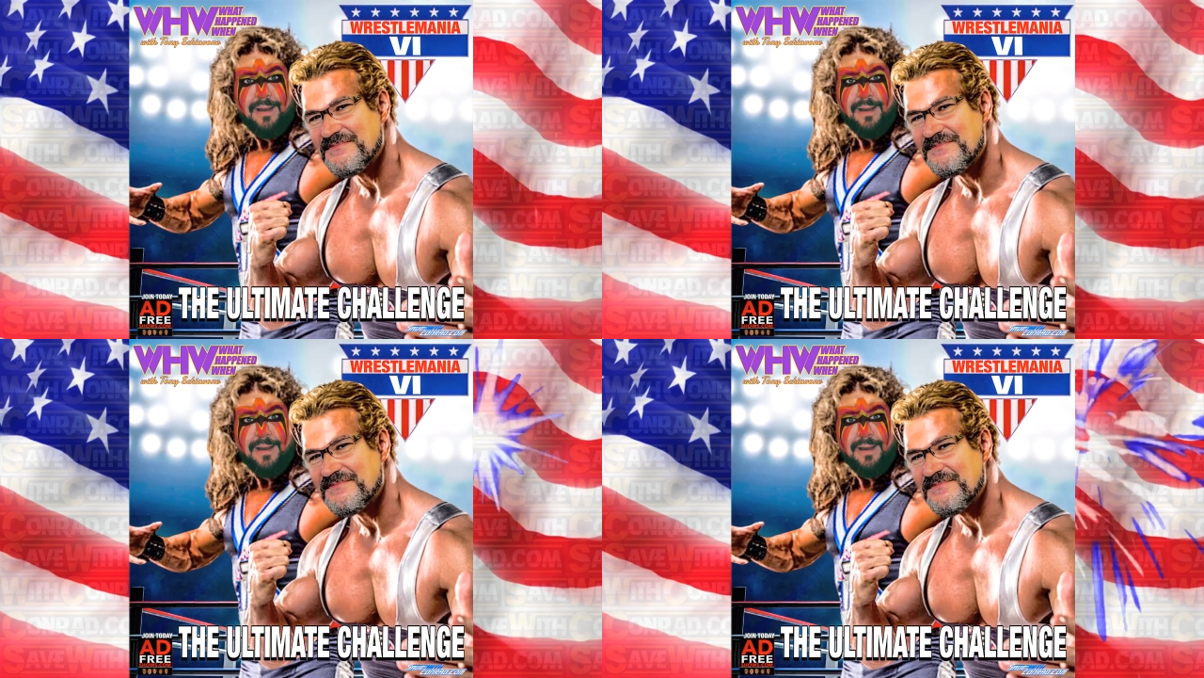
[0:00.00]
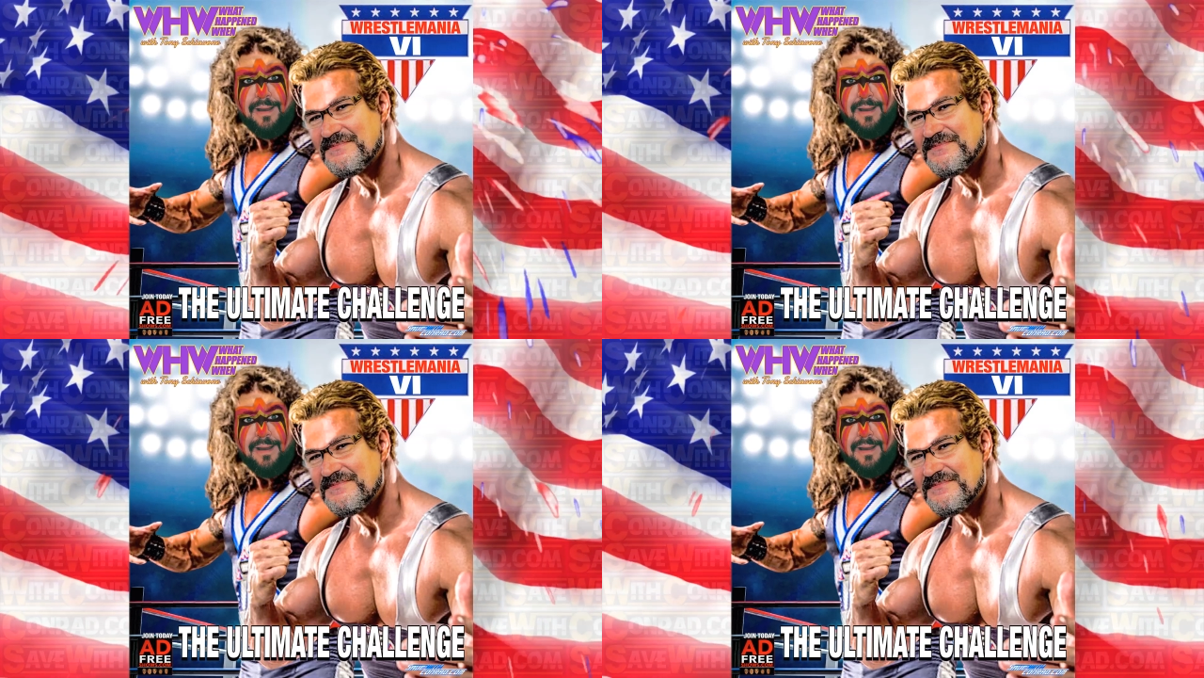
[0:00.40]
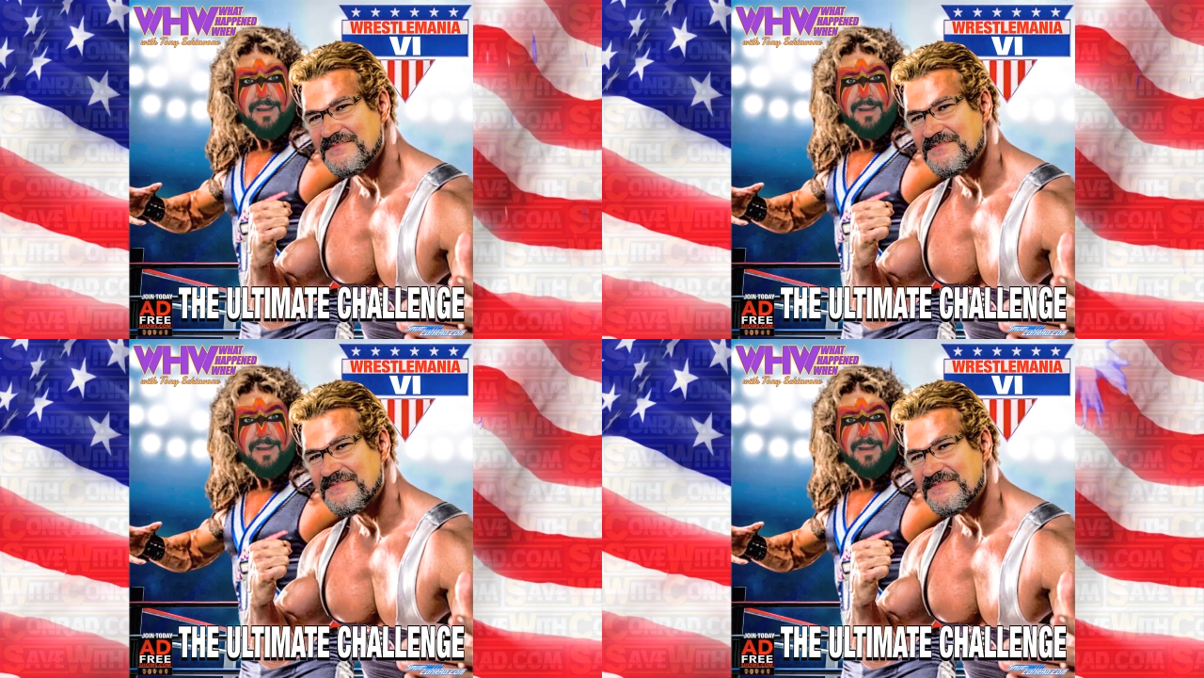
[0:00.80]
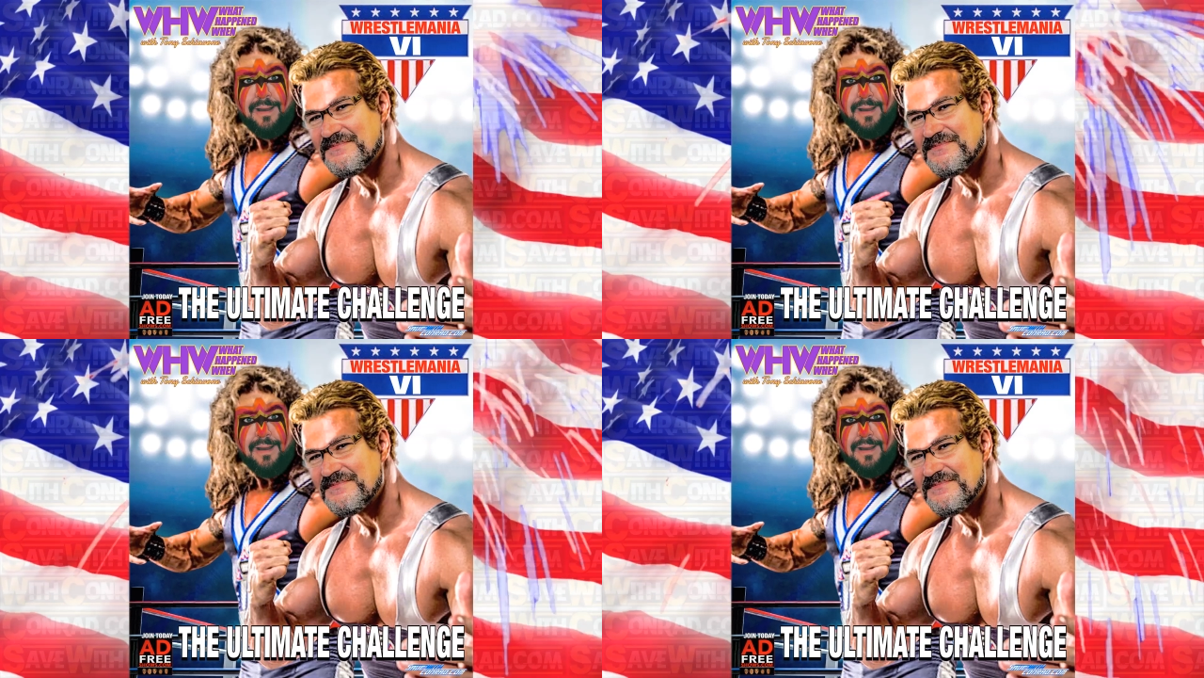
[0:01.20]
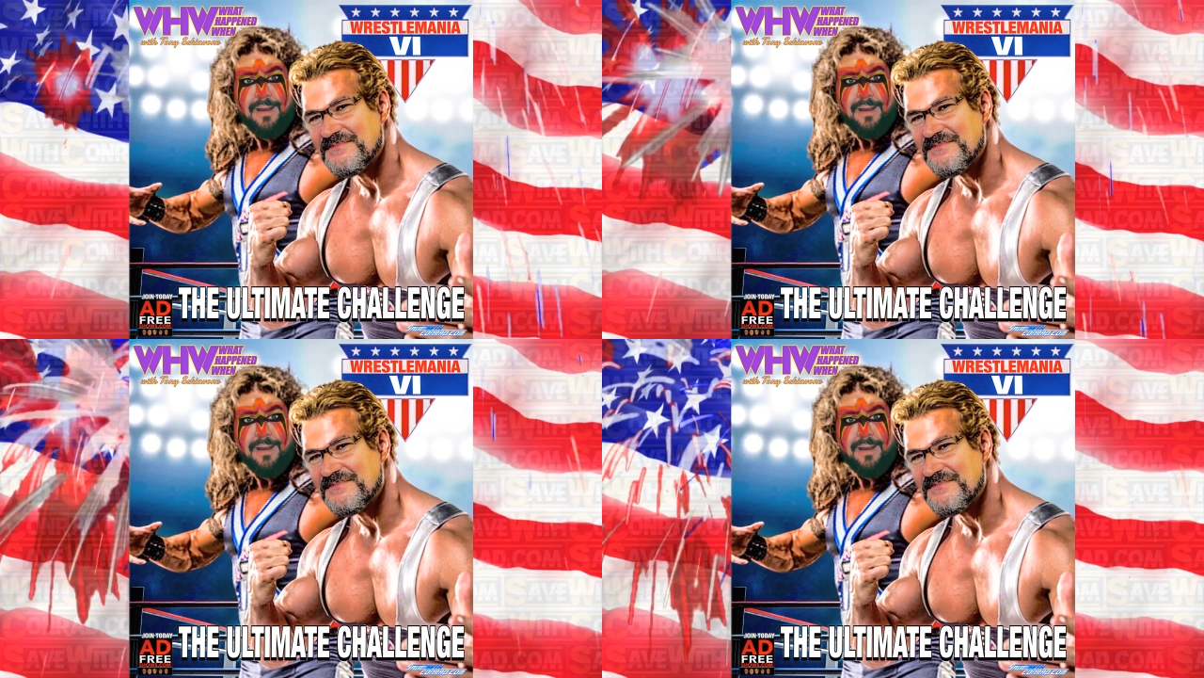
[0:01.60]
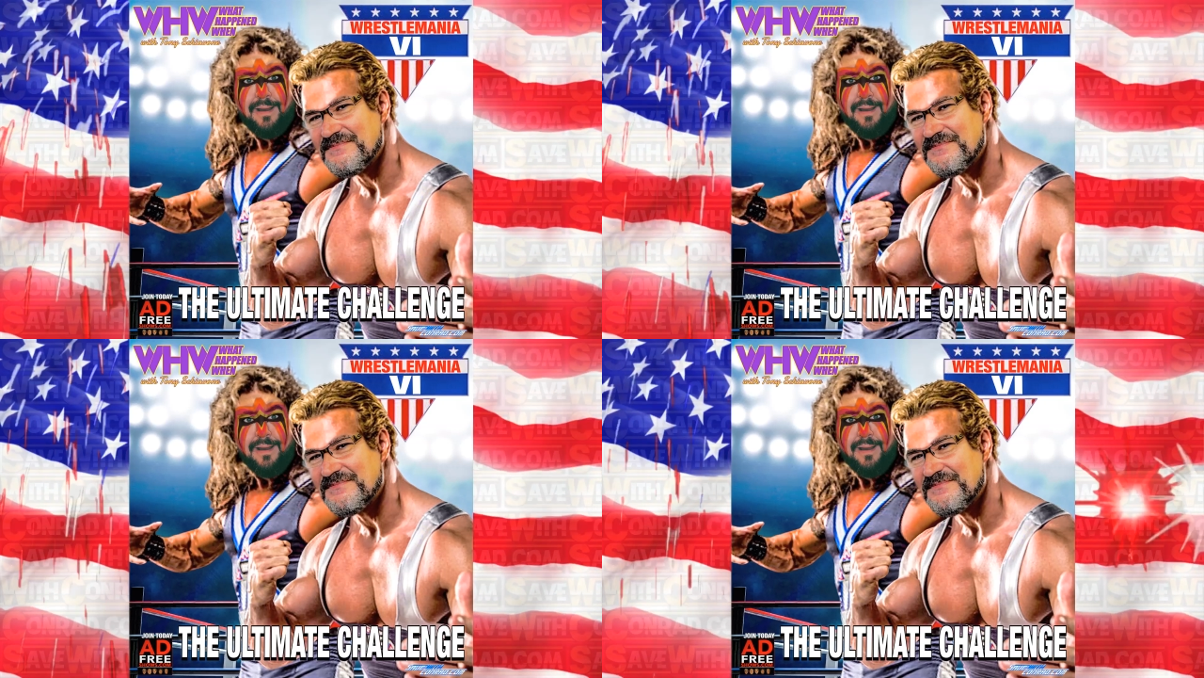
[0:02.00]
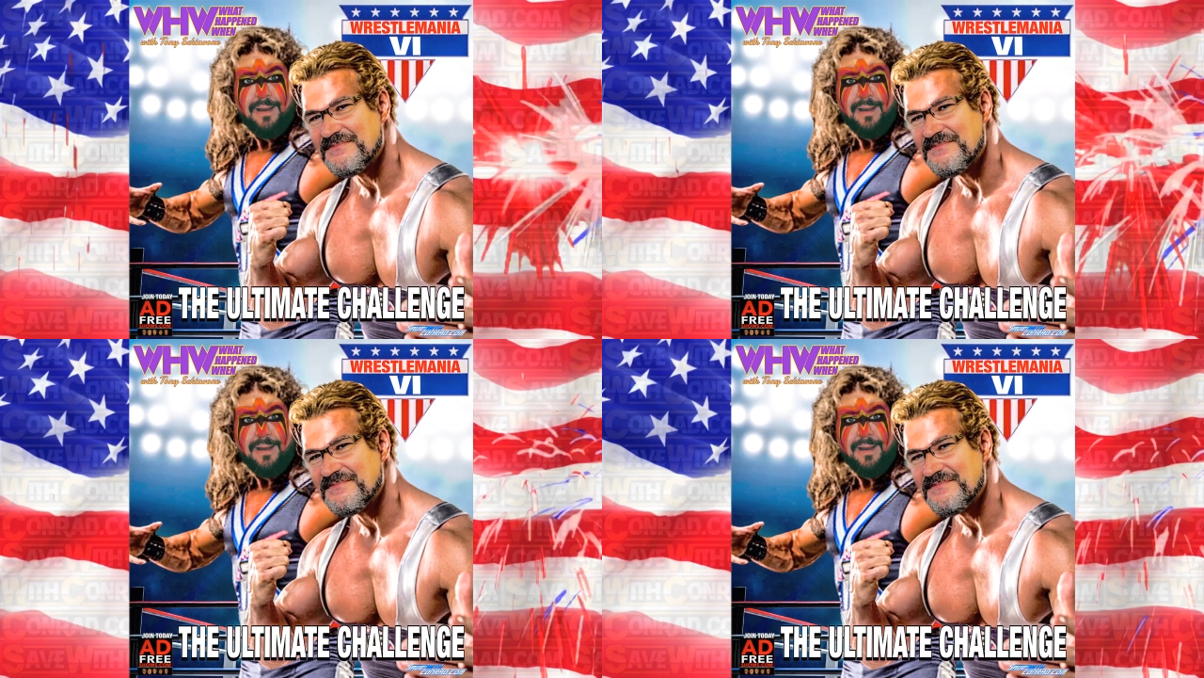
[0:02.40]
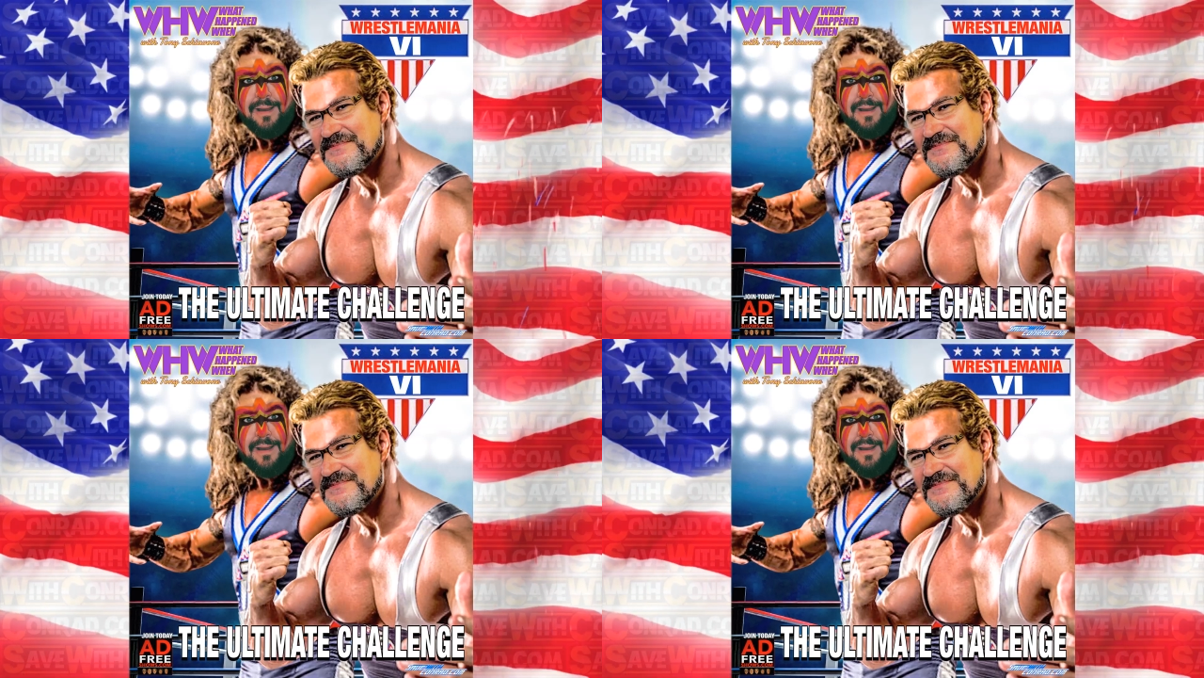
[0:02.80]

(silence)